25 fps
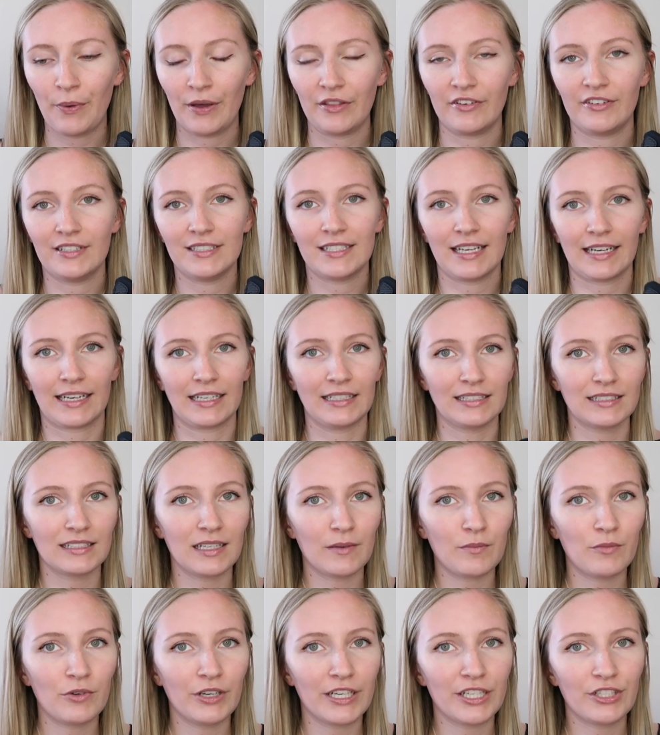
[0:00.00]
whether it's like a
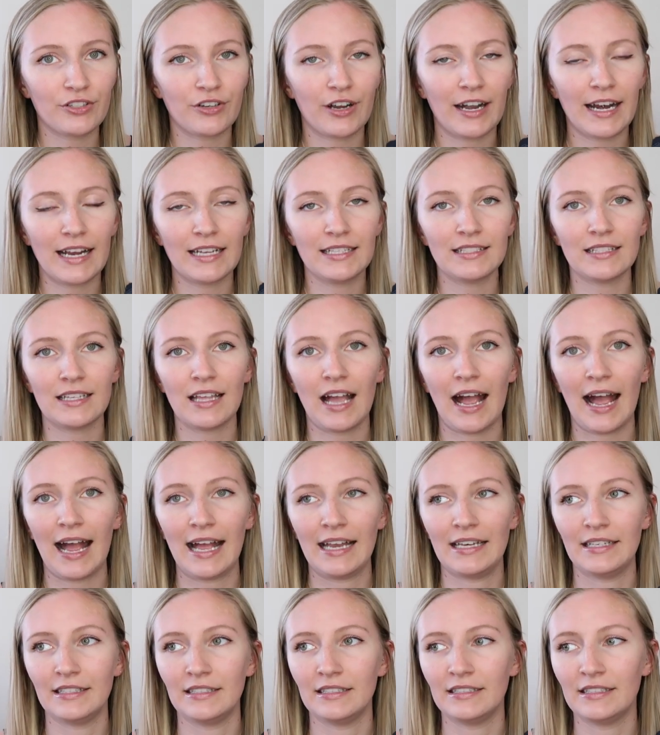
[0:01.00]
summery dress
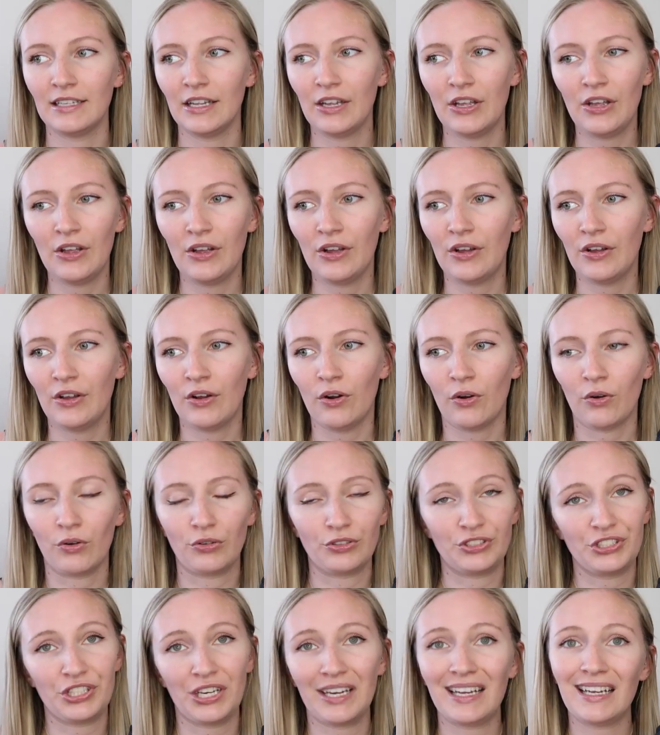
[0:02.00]
and
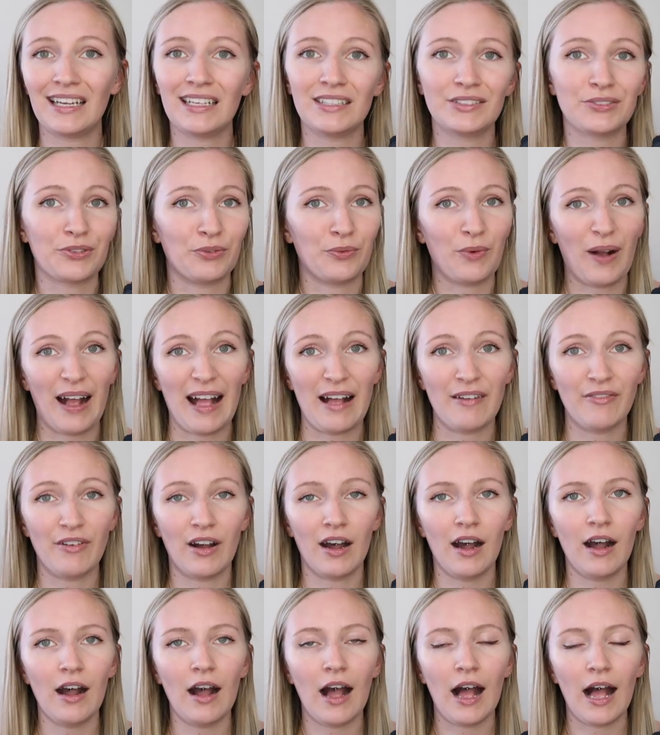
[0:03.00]
or jeans or
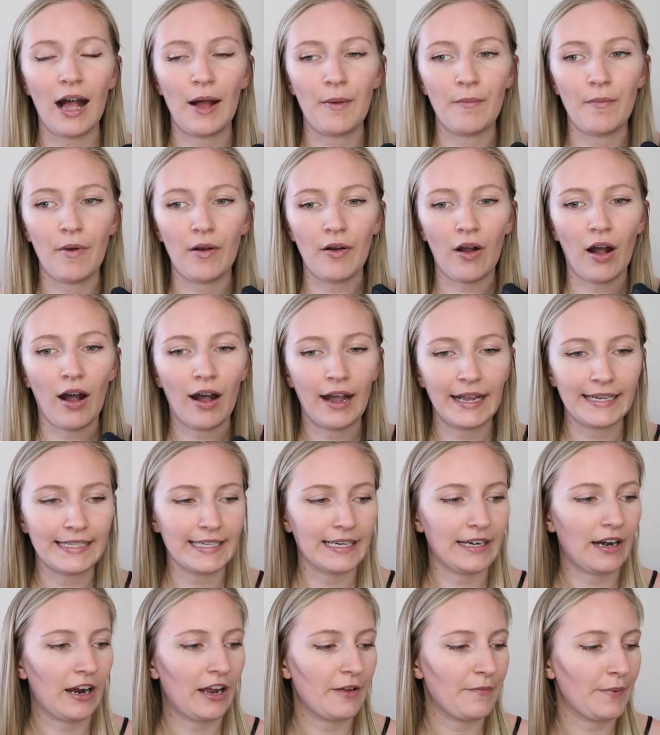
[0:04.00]
whatever.
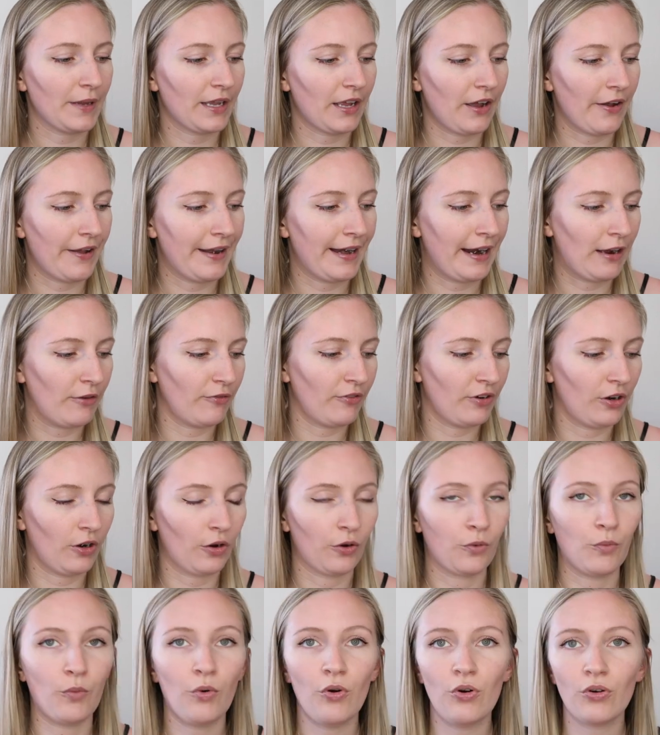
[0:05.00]
Heidi and I have been going out for
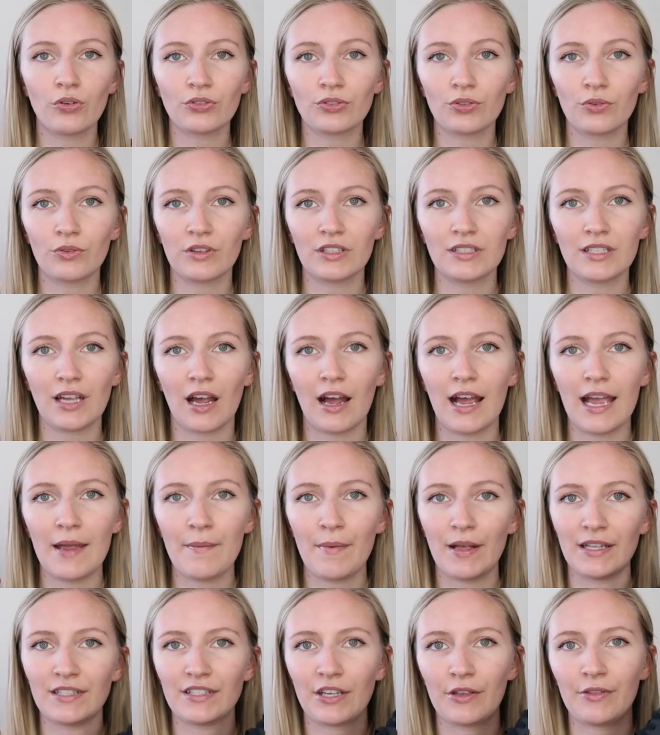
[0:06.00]
long walks all the
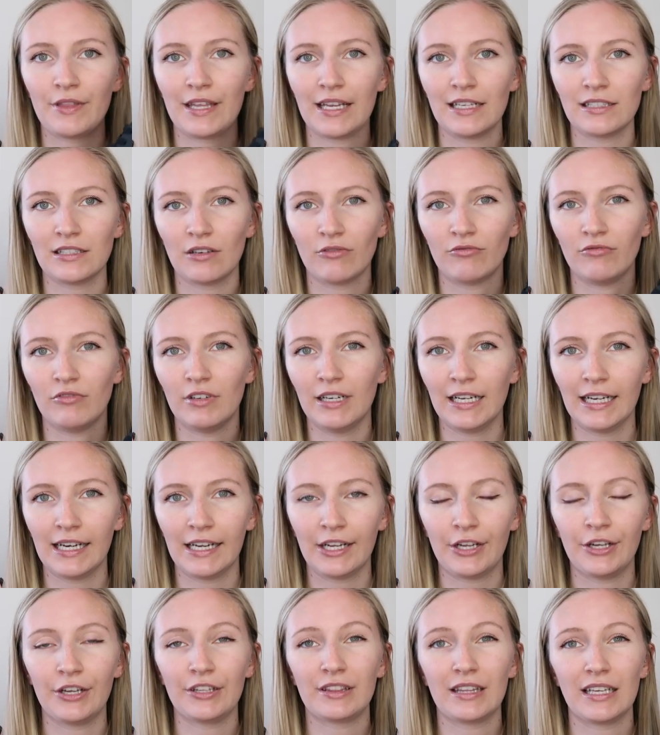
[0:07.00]
time, and so these are
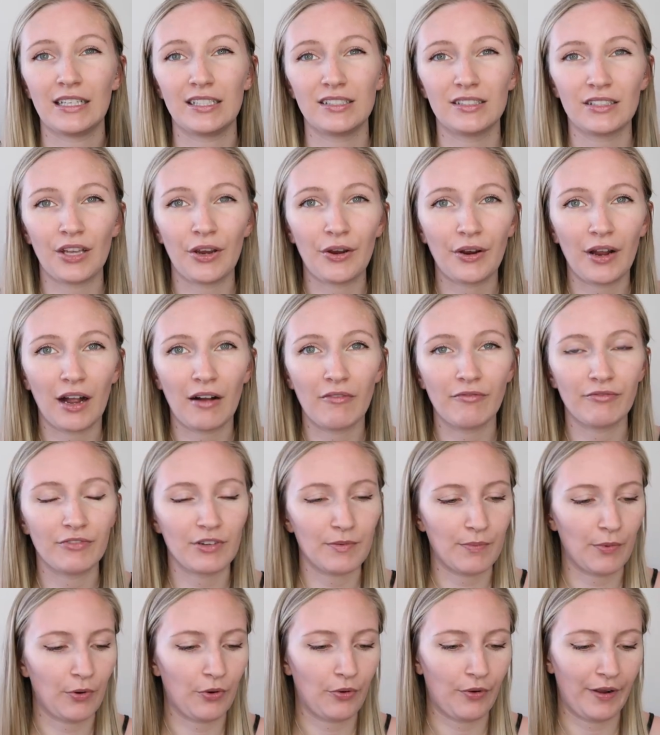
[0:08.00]
really good. They're so
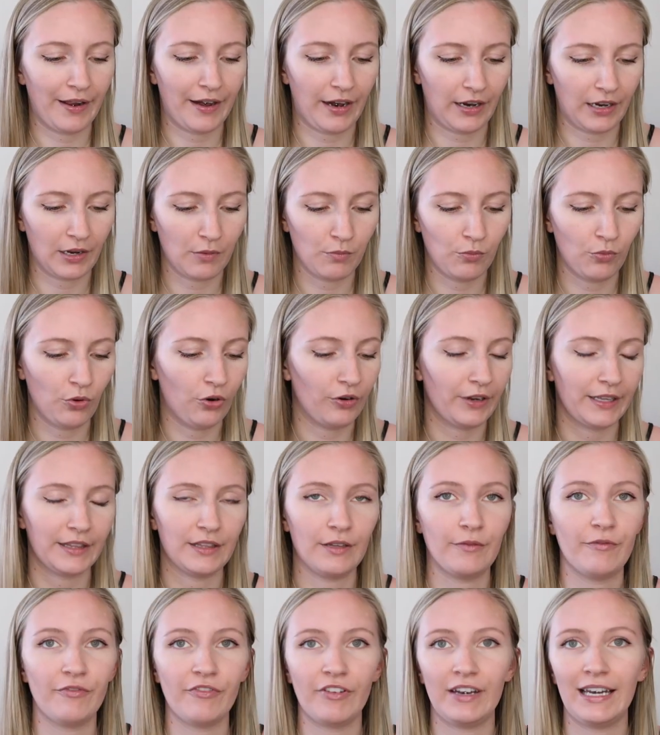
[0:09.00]
comfortable and I can walk
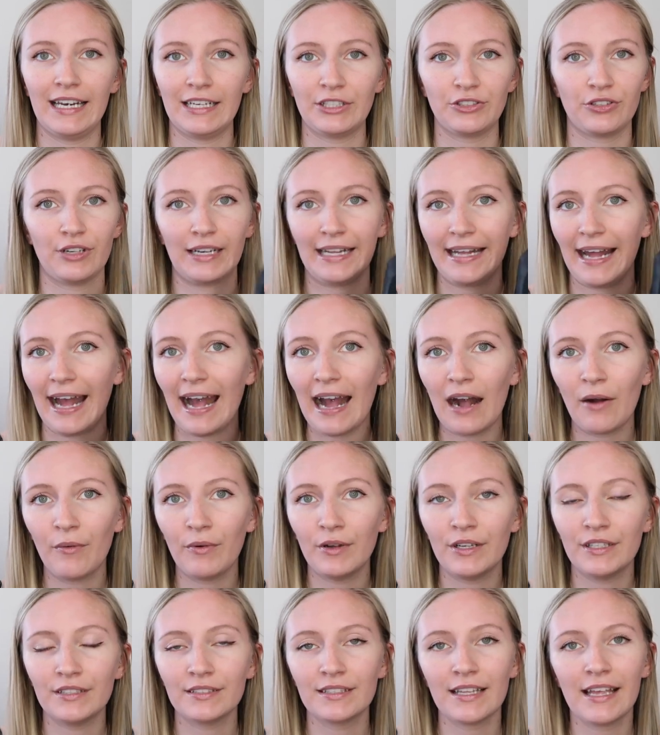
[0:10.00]
in them for literally
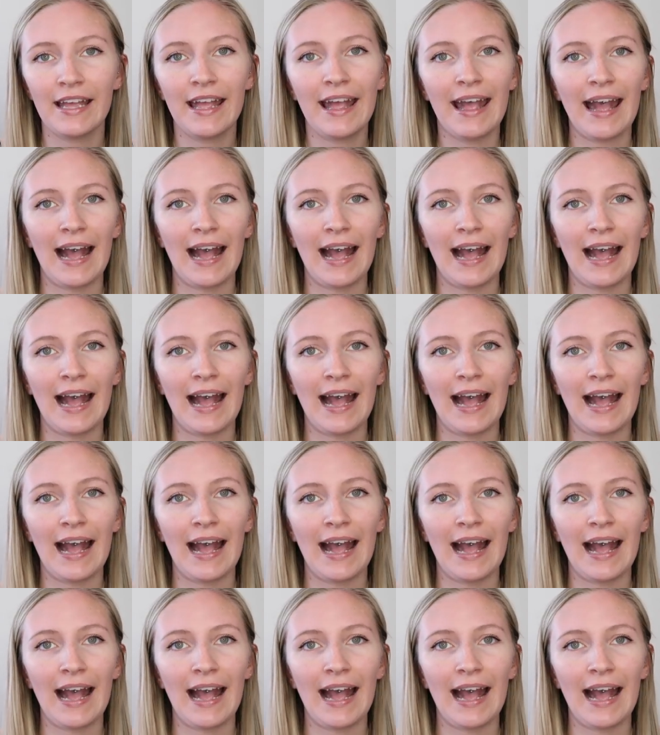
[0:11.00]
hours